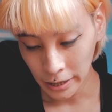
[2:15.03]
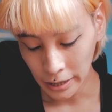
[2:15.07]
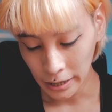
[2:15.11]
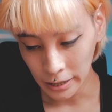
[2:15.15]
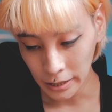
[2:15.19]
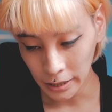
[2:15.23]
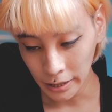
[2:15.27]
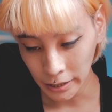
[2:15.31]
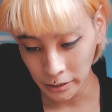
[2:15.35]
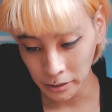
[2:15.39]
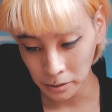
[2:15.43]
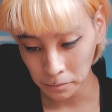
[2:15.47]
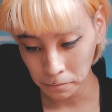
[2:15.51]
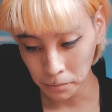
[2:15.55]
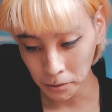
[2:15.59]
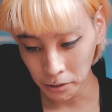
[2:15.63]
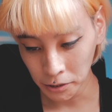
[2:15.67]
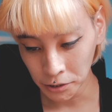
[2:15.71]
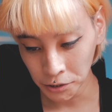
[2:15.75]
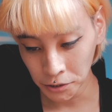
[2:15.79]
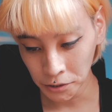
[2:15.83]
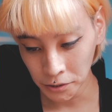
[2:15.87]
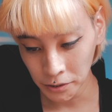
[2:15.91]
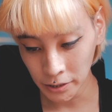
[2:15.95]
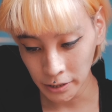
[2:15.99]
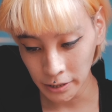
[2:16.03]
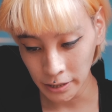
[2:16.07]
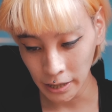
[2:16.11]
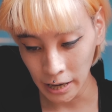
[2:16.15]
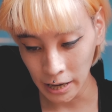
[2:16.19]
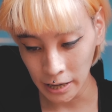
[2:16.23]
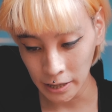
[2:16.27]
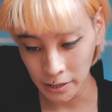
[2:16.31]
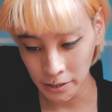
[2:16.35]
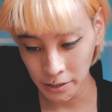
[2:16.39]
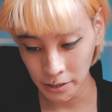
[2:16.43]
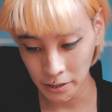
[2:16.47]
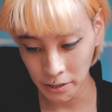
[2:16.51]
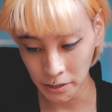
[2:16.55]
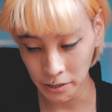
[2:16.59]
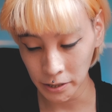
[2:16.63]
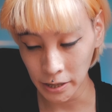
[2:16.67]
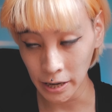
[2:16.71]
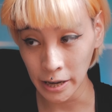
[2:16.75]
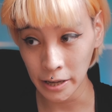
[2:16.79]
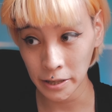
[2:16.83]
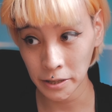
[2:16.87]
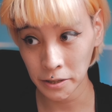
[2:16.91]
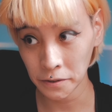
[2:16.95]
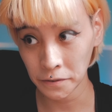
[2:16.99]
like the buttons, it has the
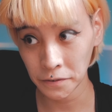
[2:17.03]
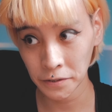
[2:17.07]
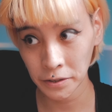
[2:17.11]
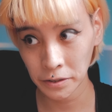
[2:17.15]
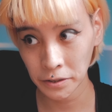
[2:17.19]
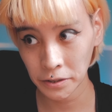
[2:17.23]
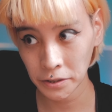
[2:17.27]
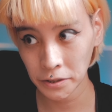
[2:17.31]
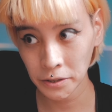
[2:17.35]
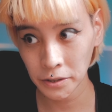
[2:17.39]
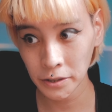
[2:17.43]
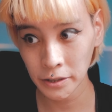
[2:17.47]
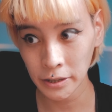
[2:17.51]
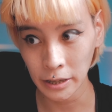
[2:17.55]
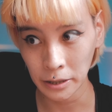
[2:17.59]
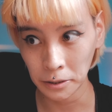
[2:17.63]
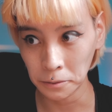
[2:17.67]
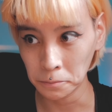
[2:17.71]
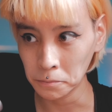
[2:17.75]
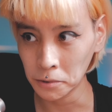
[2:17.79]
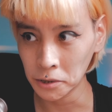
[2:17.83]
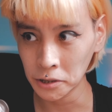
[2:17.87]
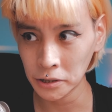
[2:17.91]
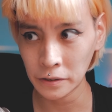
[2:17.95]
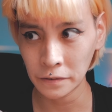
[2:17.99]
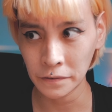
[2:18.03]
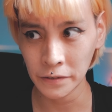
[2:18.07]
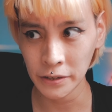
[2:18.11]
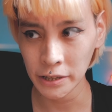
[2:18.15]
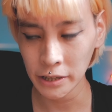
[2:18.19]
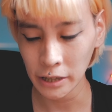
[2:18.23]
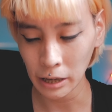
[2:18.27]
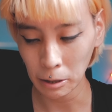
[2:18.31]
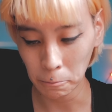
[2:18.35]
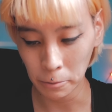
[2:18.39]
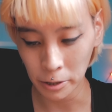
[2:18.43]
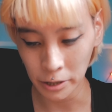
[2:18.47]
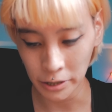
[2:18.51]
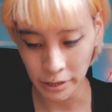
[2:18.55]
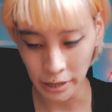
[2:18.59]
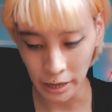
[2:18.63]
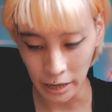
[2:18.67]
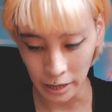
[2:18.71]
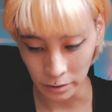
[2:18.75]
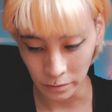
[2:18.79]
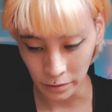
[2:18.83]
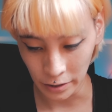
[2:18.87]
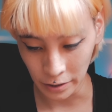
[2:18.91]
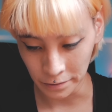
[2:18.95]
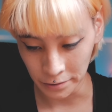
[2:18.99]
ND filters, like most of these cameras
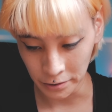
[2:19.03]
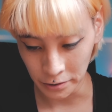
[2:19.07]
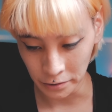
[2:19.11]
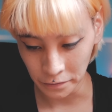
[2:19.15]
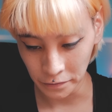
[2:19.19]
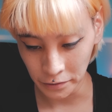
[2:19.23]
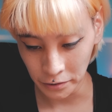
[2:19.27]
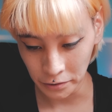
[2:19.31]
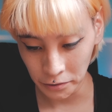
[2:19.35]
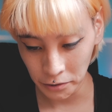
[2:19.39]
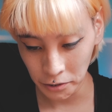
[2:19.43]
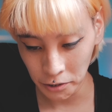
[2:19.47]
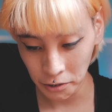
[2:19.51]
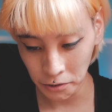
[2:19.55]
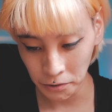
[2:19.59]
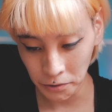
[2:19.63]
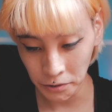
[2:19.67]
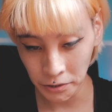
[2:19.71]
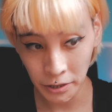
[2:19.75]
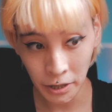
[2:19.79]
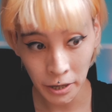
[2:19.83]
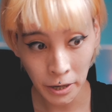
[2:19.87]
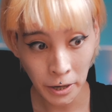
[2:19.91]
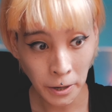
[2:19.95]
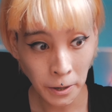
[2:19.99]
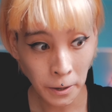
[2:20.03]
has ND filters.